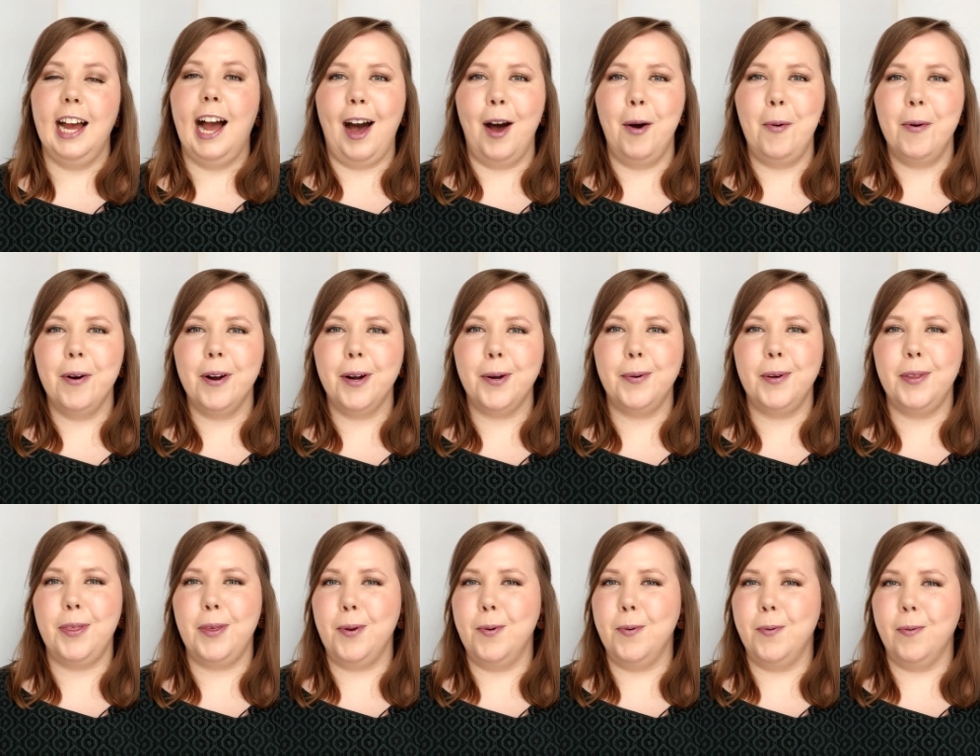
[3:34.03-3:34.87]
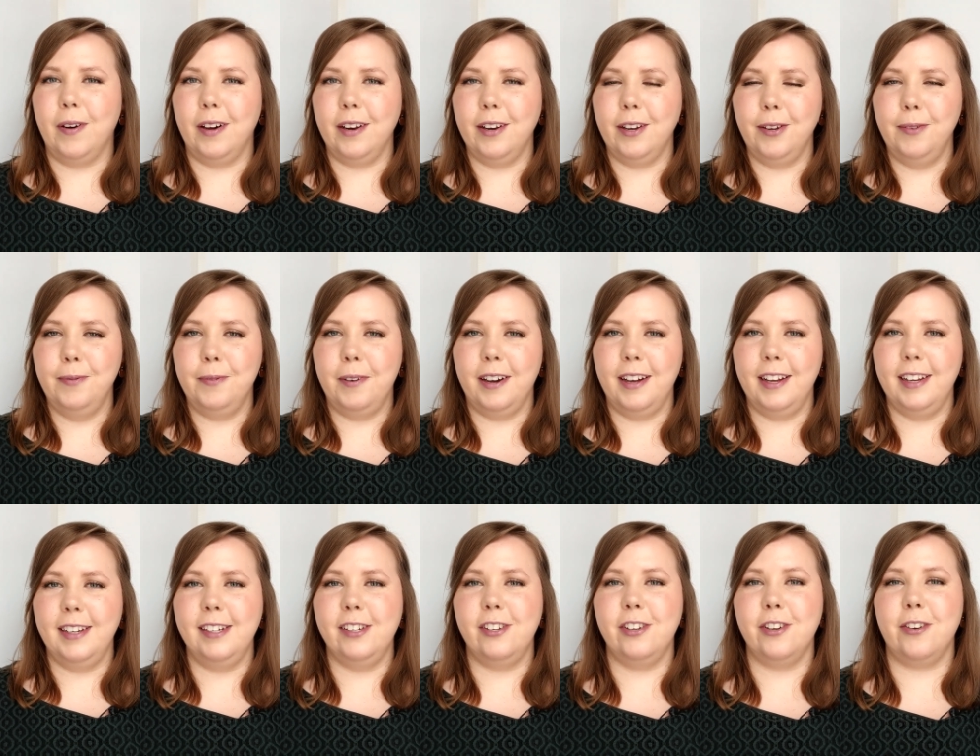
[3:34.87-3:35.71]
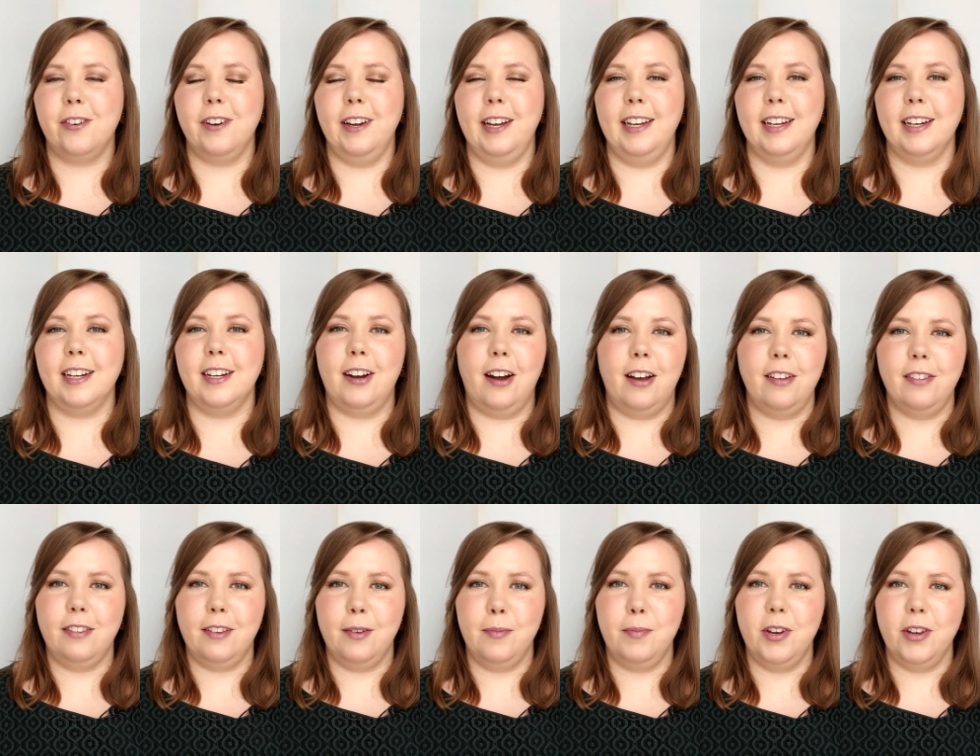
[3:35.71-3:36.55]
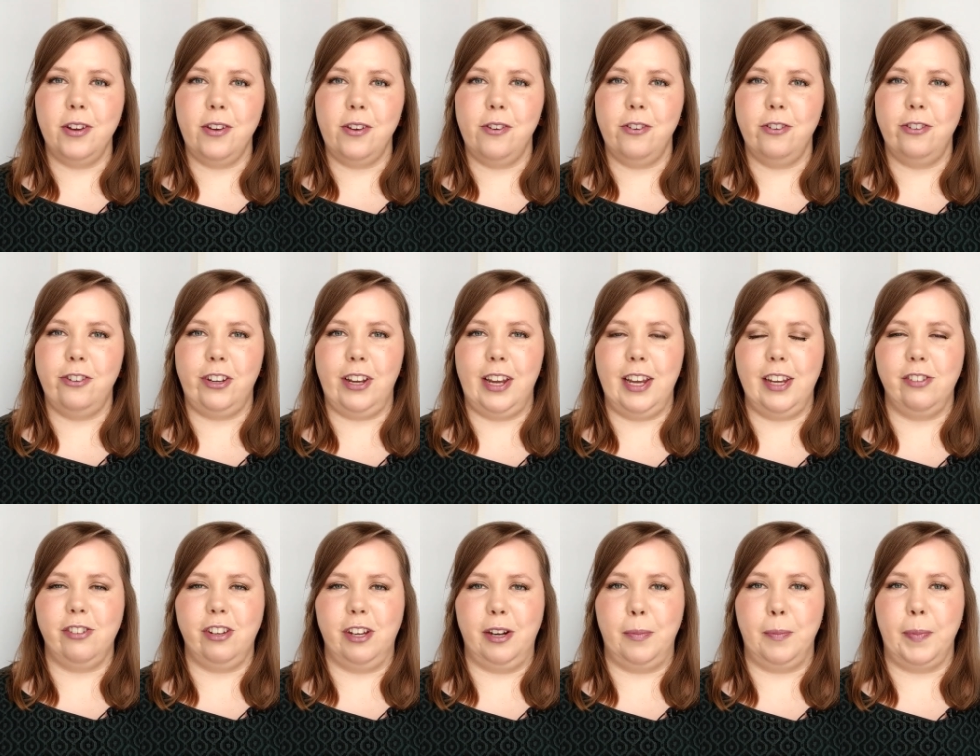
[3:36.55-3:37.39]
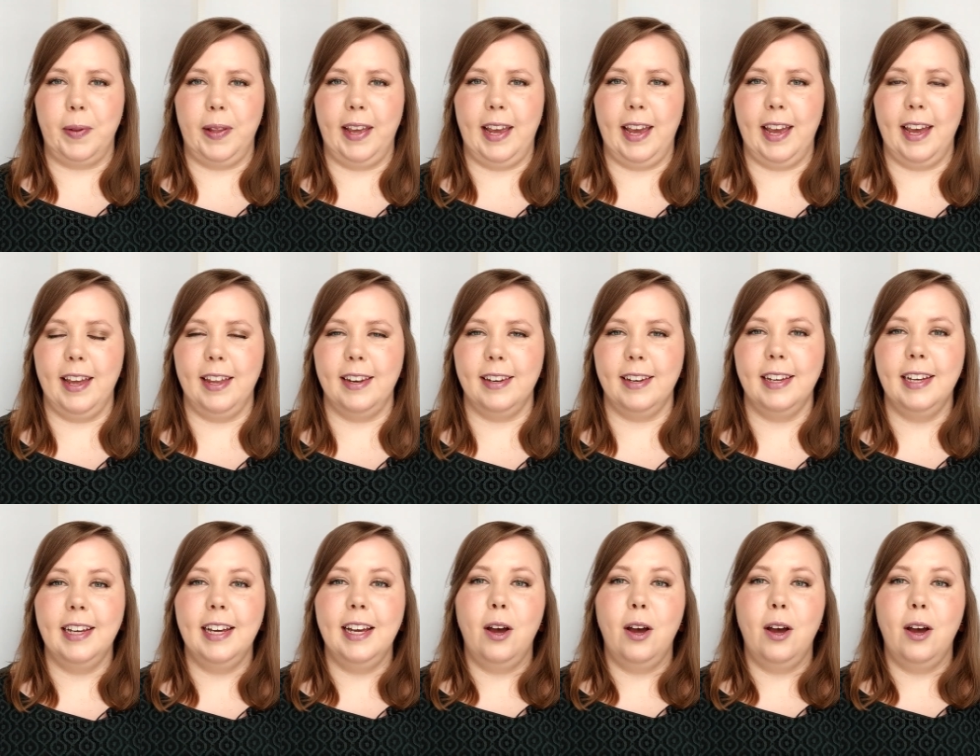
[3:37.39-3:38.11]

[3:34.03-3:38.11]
I'll work with you one-on-one -on -one to create a custom negotiation plan